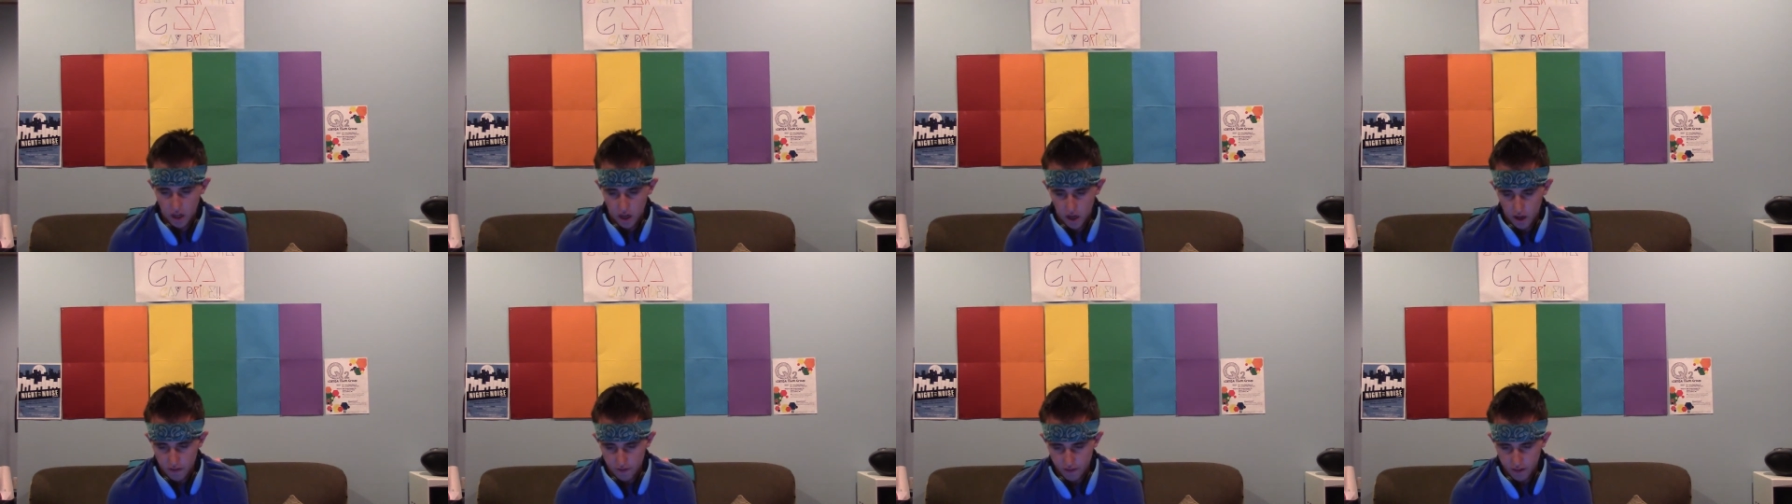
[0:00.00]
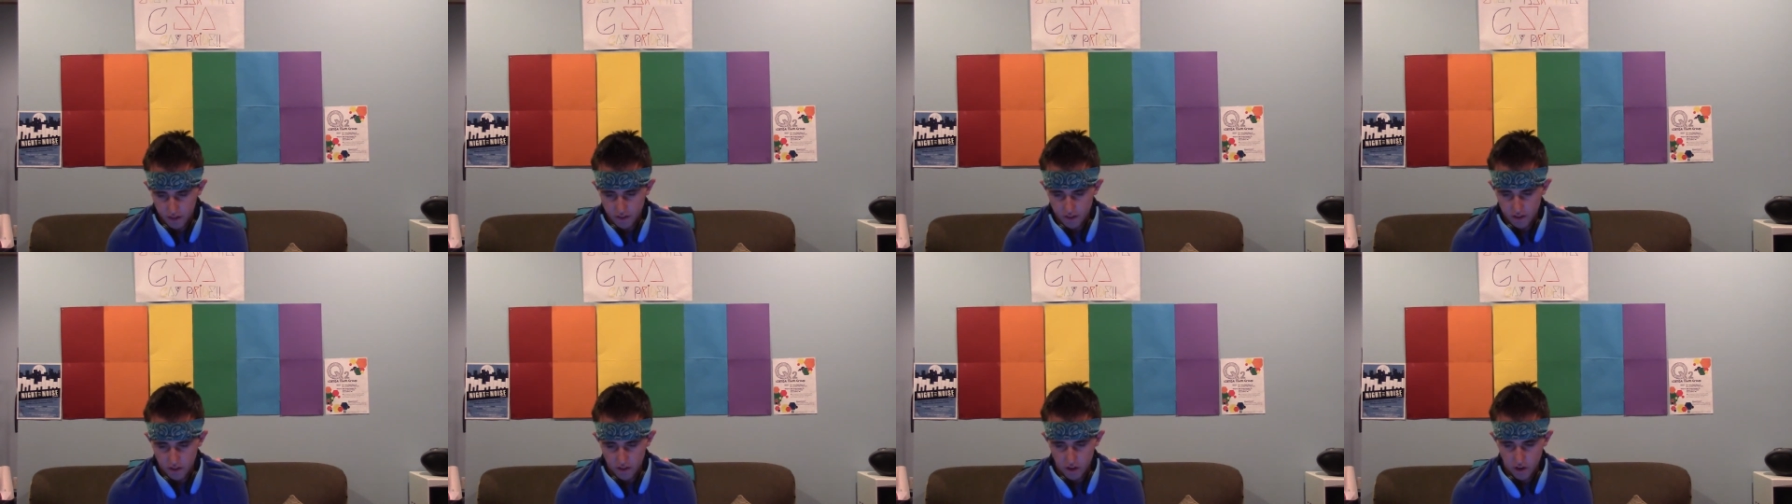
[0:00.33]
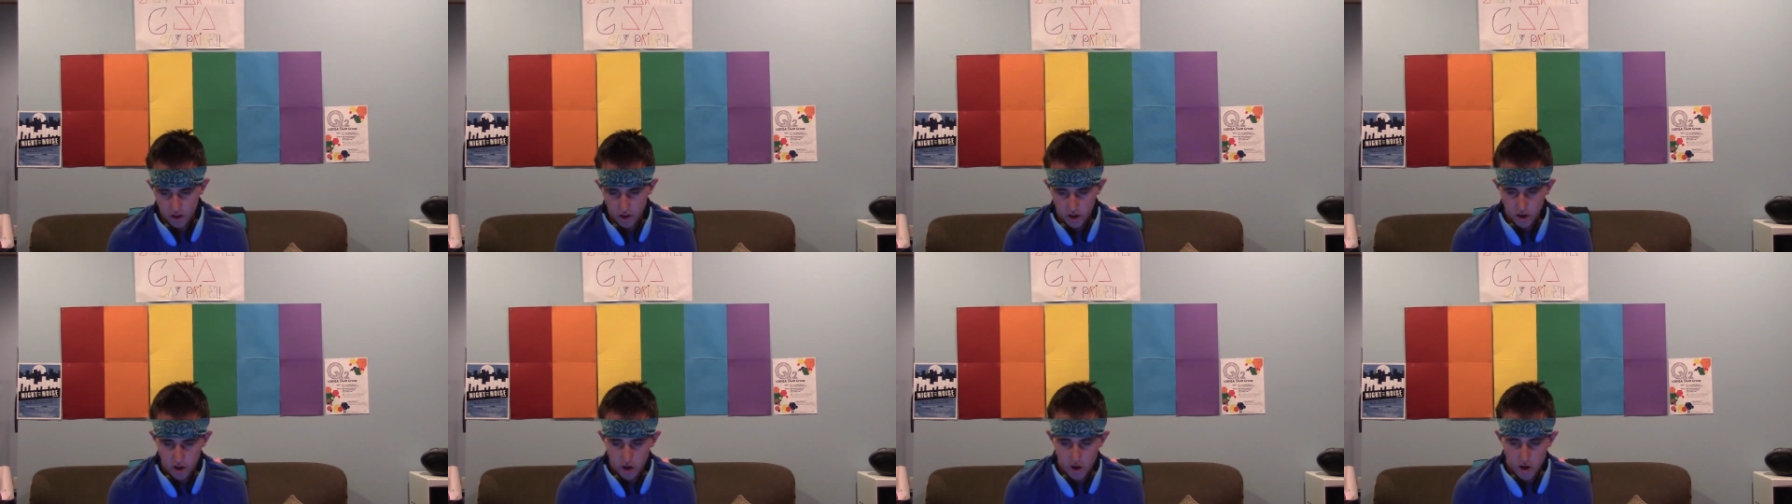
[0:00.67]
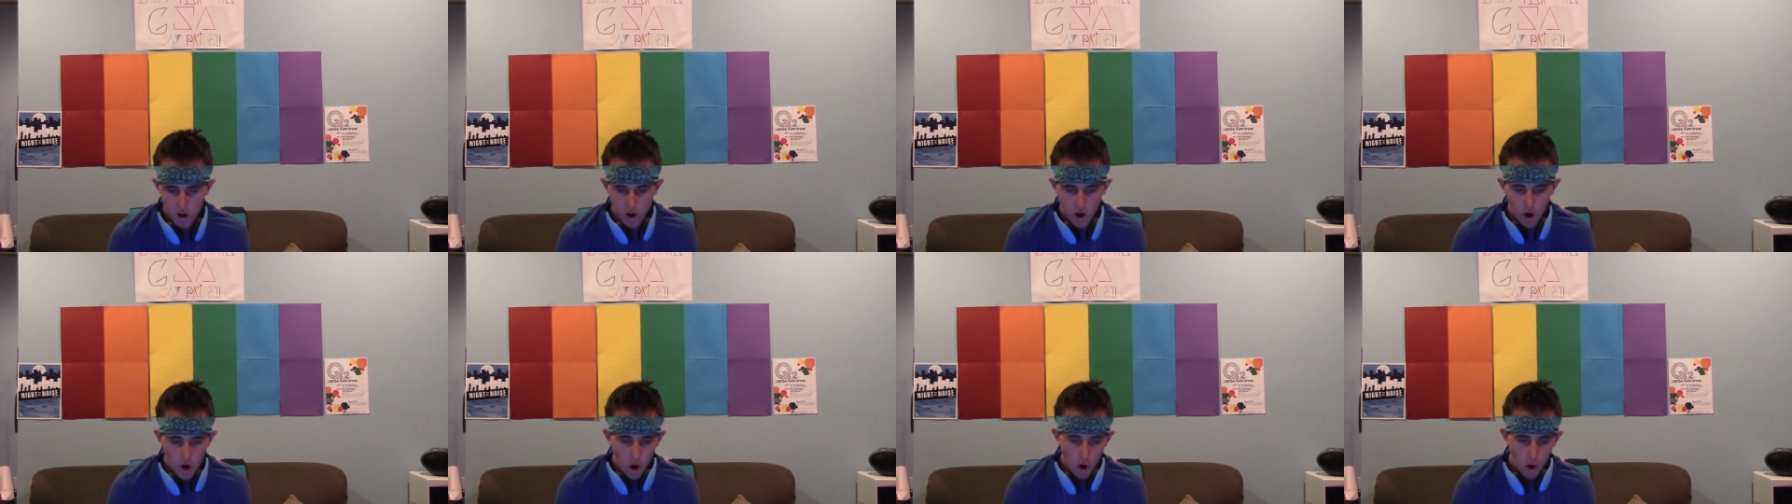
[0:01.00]
of listening to her,
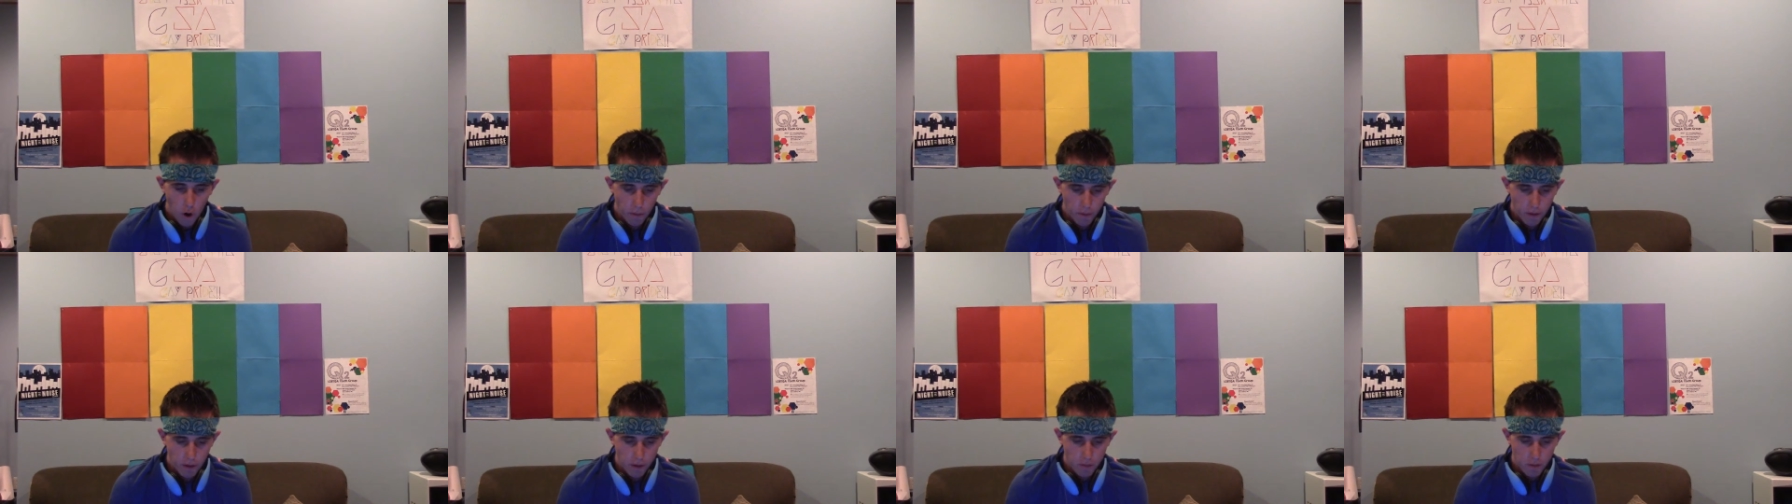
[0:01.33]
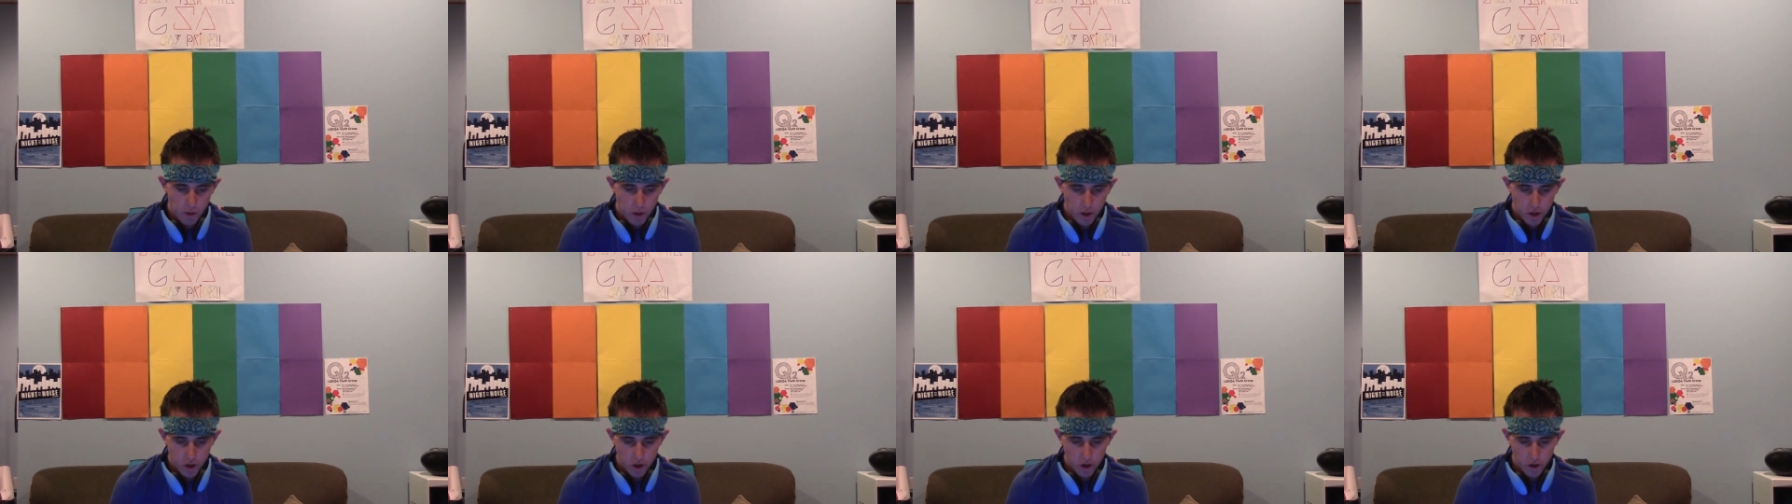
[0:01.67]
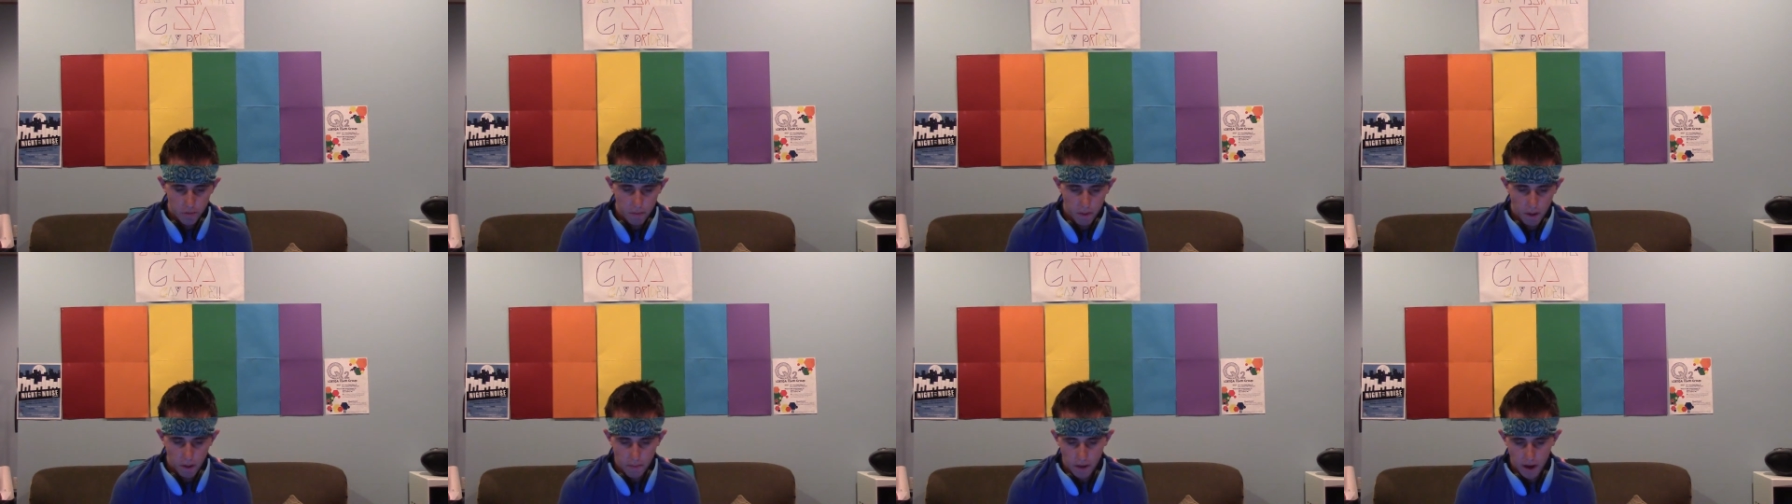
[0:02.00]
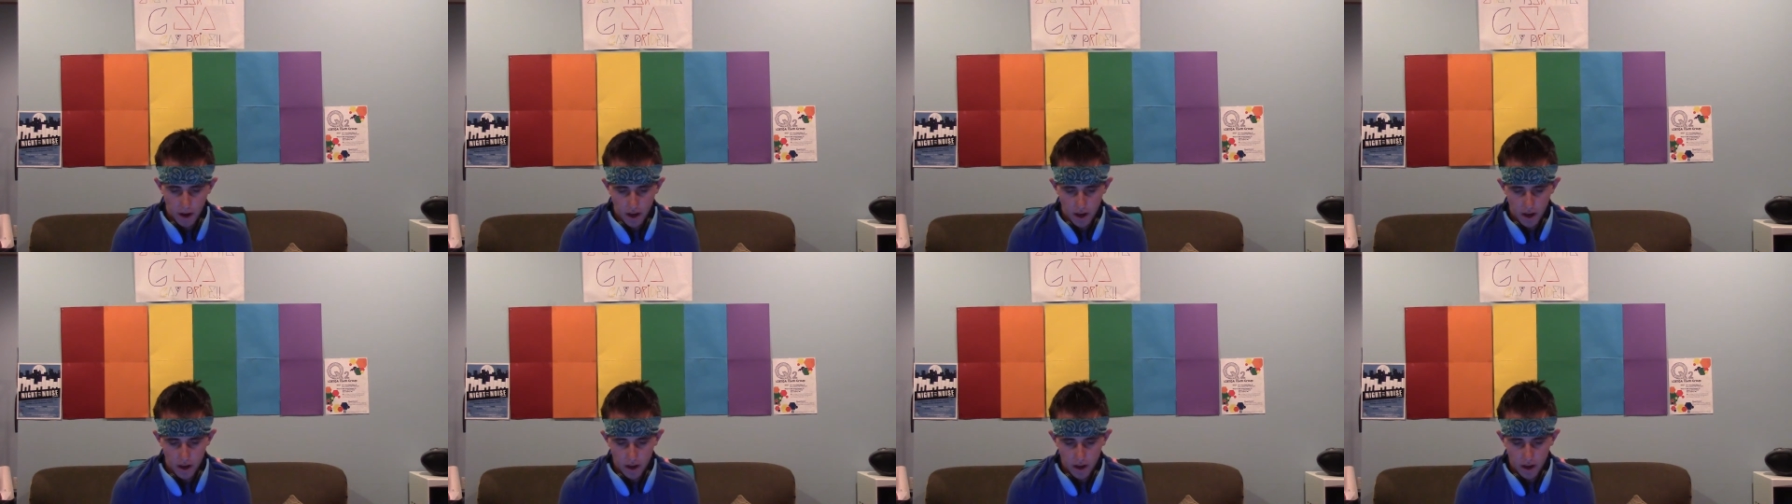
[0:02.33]
hoping it would cheer him up.